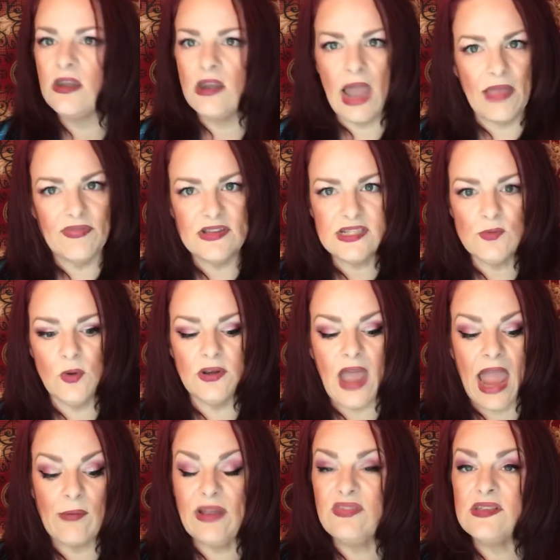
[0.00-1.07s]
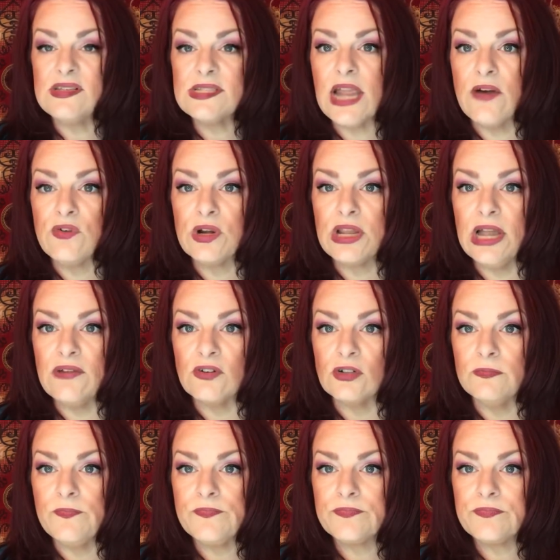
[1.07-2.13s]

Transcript: Not this one. I read this cover to cover.